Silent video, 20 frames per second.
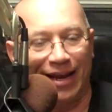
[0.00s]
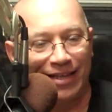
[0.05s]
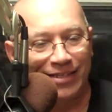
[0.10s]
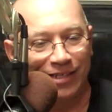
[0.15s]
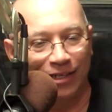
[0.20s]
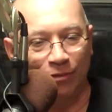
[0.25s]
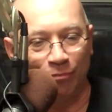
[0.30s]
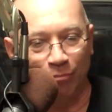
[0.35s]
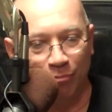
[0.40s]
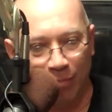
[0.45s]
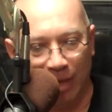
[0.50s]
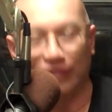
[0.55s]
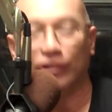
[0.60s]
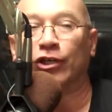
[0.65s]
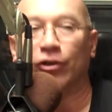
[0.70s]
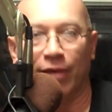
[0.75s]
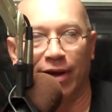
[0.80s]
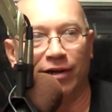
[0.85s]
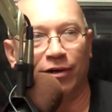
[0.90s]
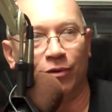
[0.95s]
and it's a
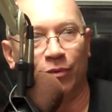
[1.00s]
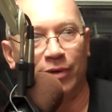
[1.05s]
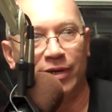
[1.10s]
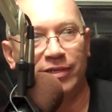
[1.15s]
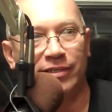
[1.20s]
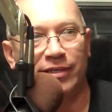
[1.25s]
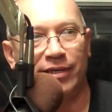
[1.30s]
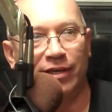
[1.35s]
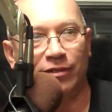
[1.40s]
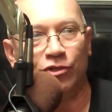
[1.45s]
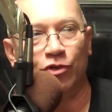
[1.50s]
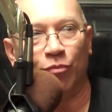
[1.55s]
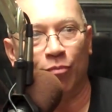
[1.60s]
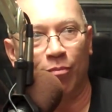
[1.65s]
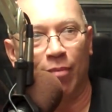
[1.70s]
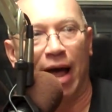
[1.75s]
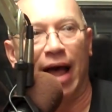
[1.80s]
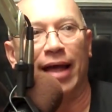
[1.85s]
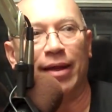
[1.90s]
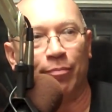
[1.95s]
much greater risk to
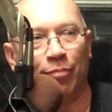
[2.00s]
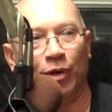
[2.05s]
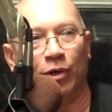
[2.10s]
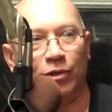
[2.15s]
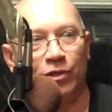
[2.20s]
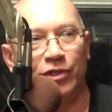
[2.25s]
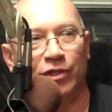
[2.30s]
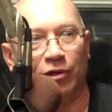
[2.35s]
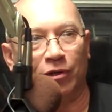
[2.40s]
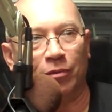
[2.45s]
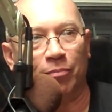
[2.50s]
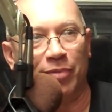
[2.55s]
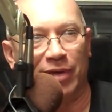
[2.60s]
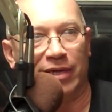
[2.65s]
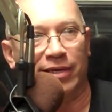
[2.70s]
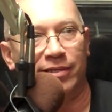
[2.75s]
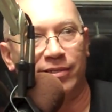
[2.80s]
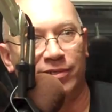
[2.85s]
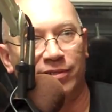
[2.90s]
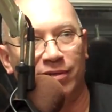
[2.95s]
my personal
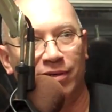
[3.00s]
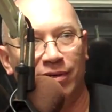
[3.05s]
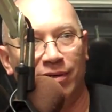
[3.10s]
peace.